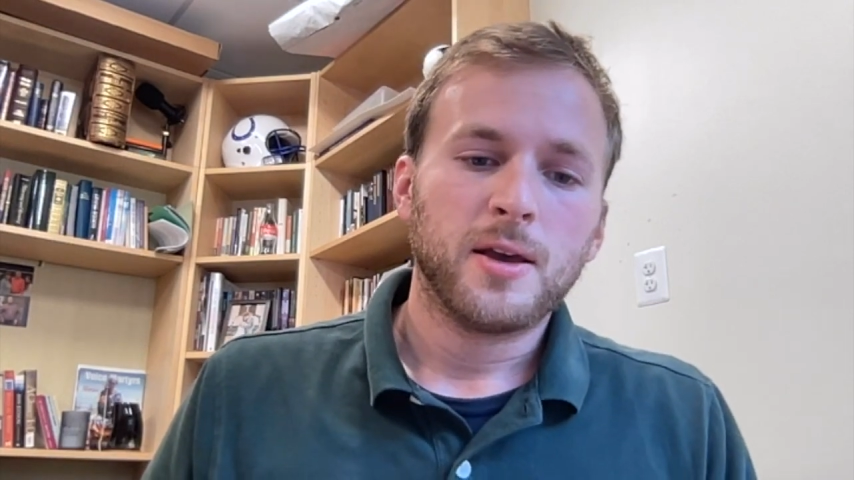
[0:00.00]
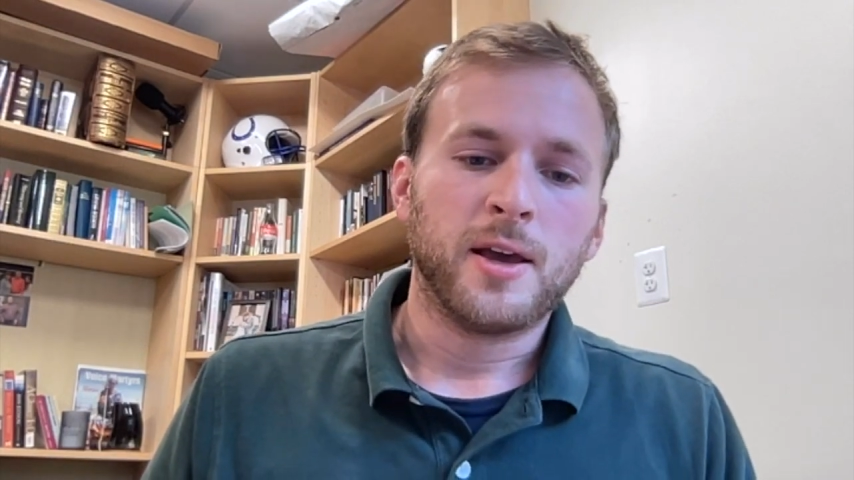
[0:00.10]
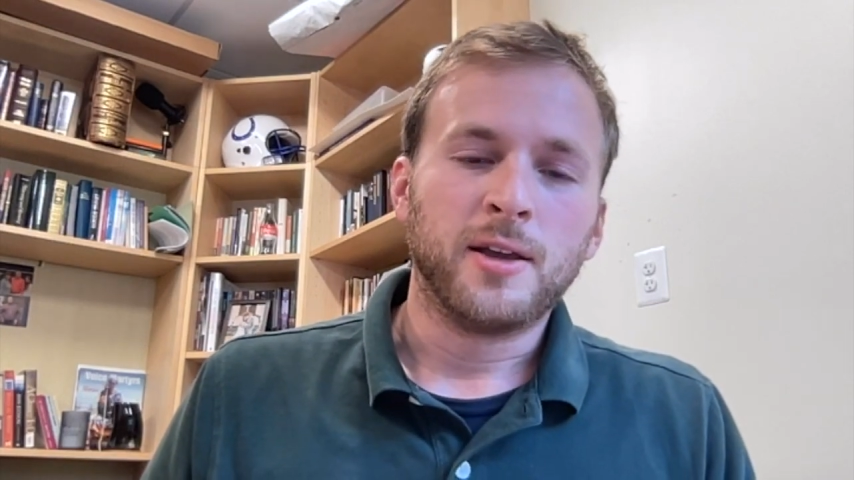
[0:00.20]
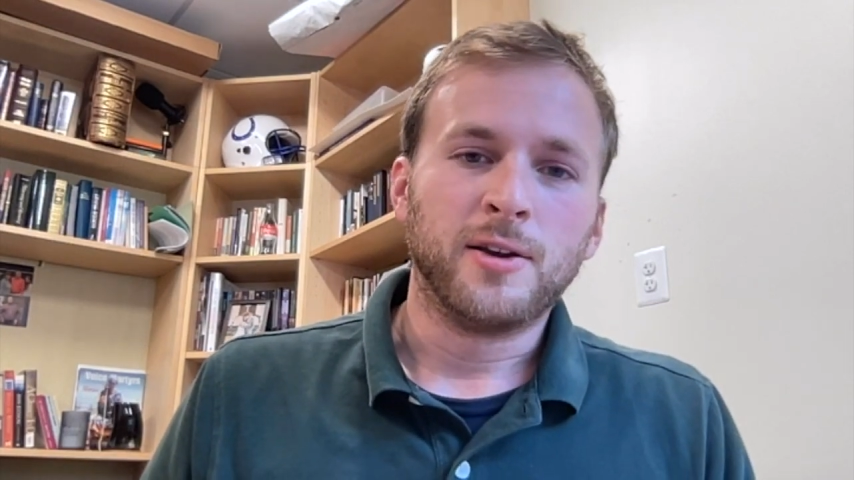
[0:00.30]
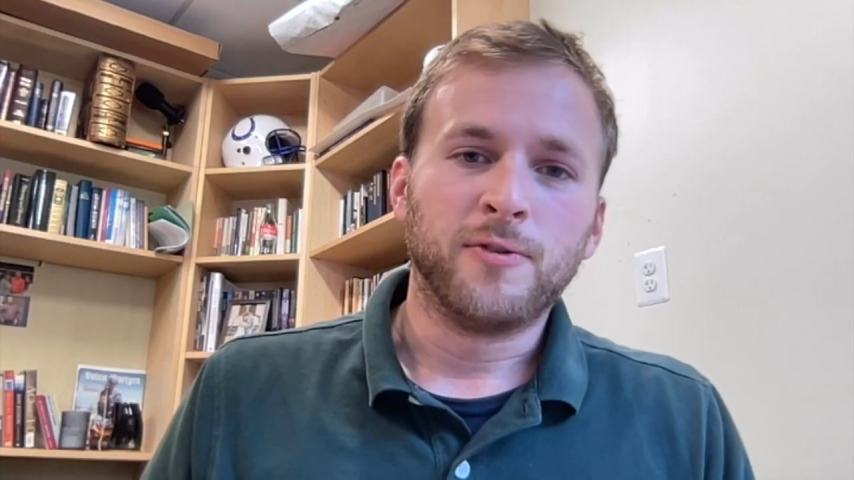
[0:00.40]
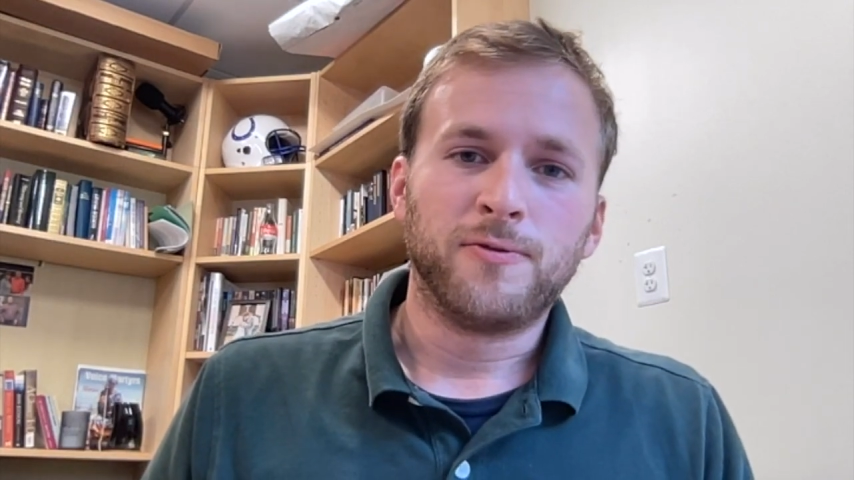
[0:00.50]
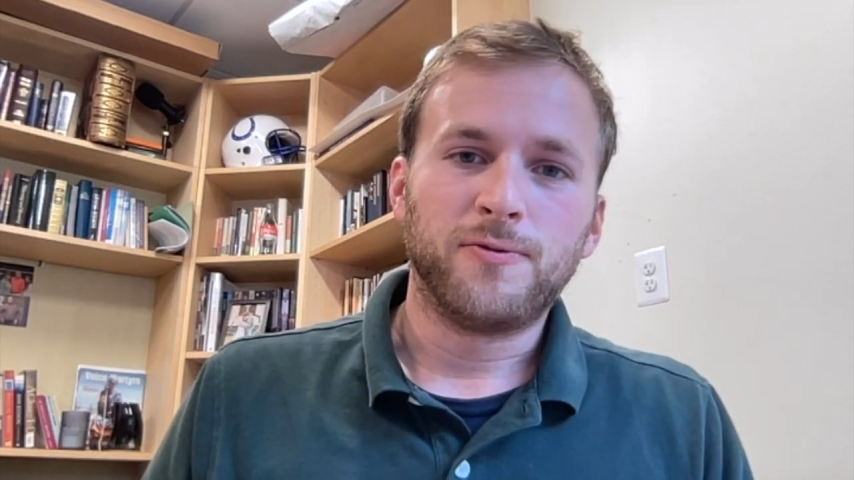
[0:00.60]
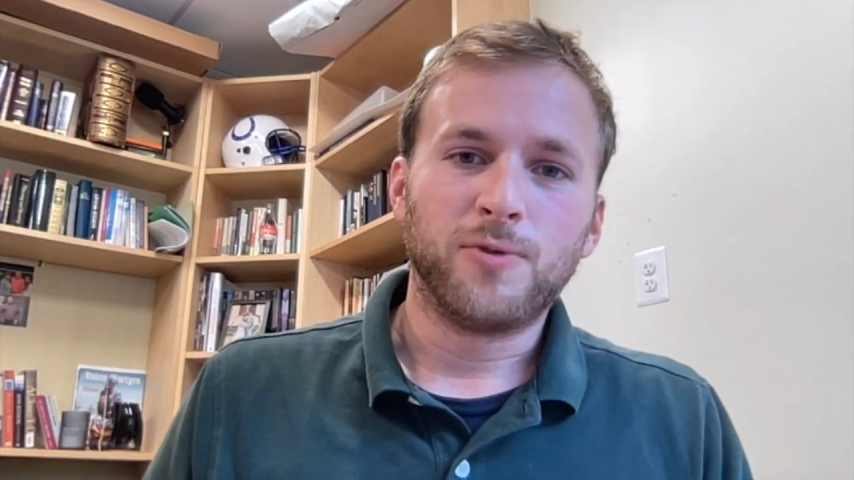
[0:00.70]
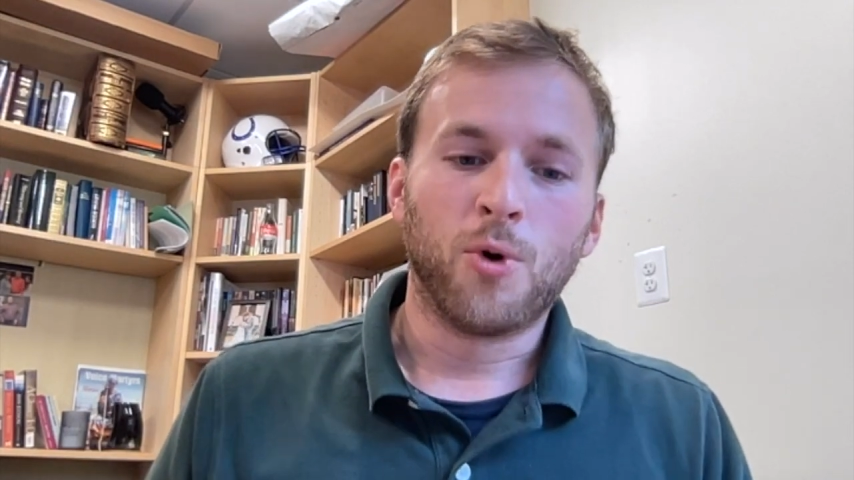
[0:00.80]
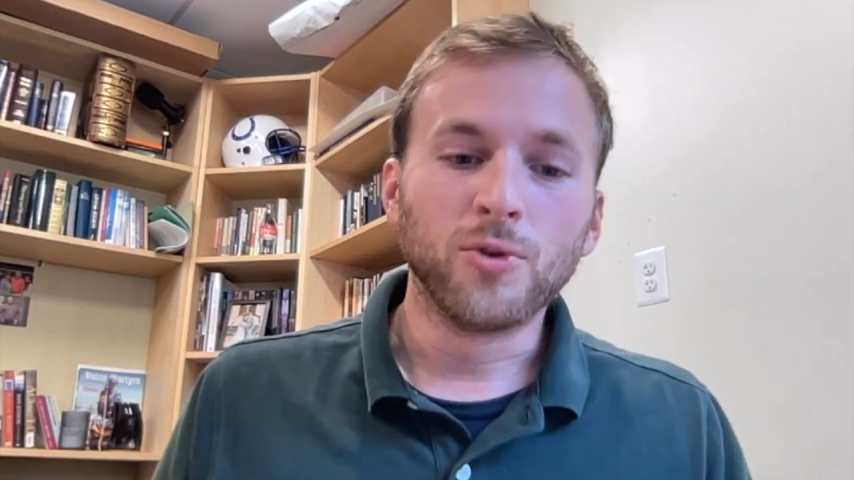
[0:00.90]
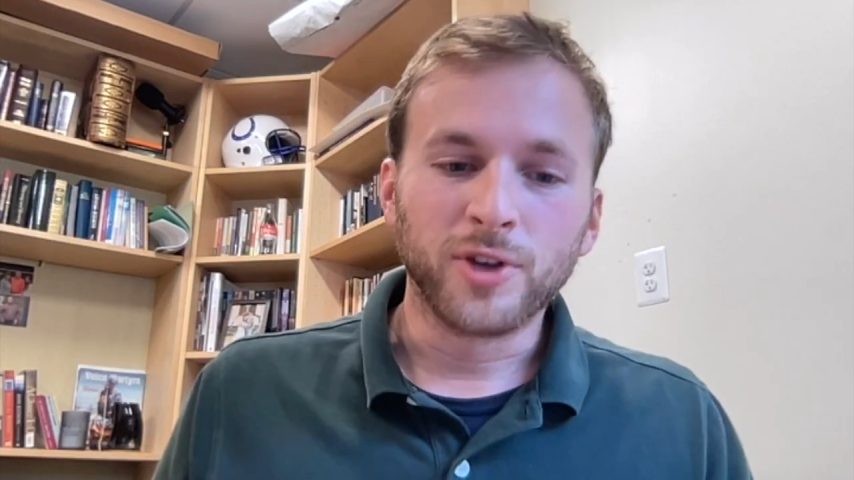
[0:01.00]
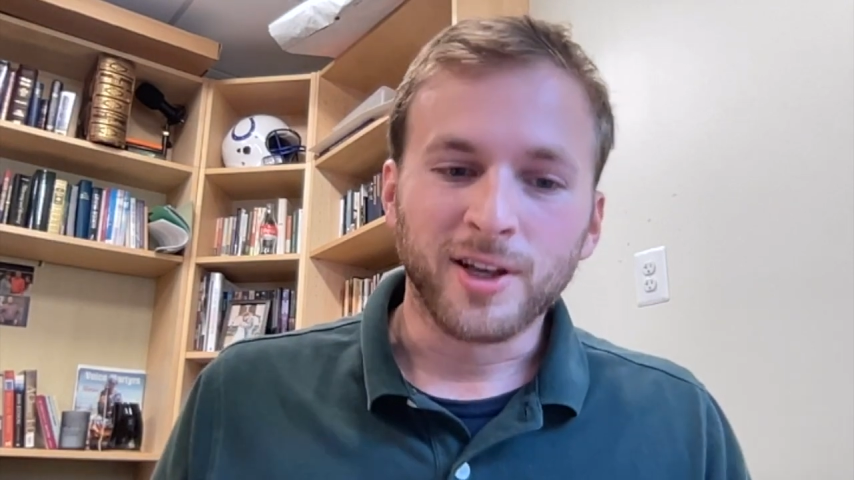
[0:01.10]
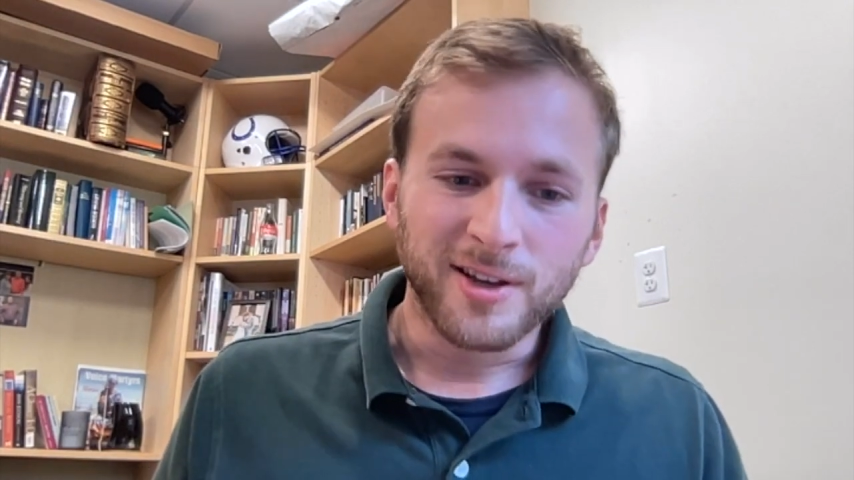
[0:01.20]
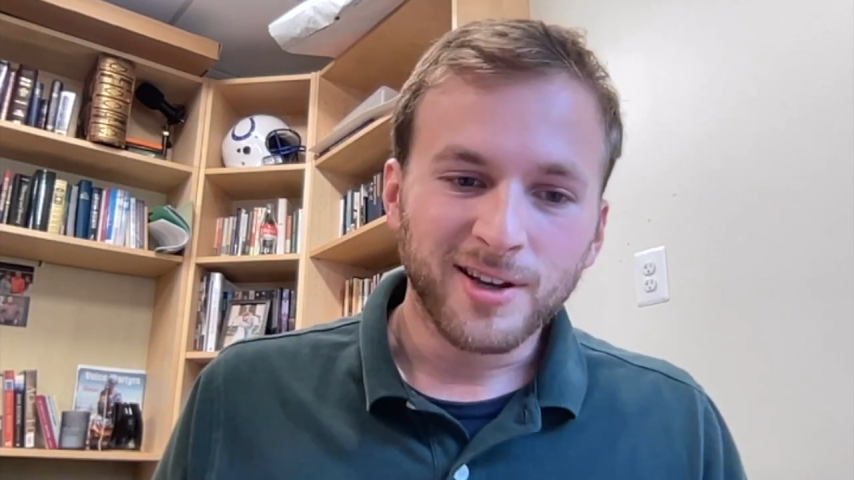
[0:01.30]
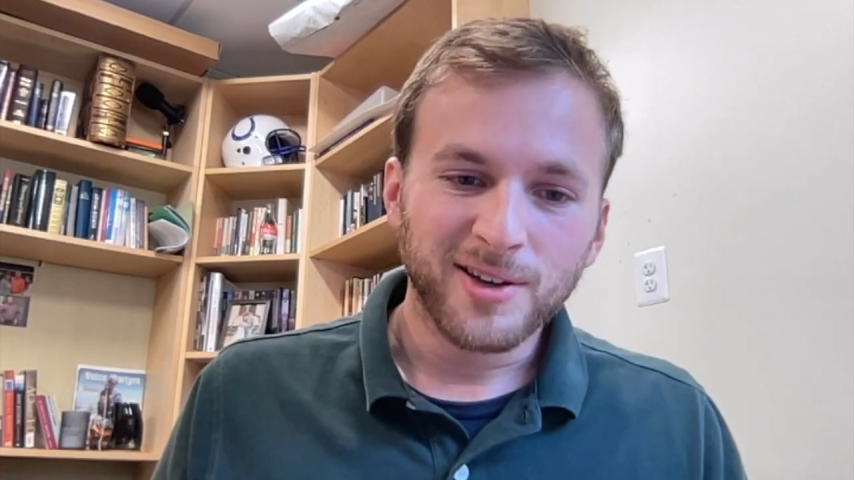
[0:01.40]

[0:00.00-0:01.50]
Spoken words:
And if only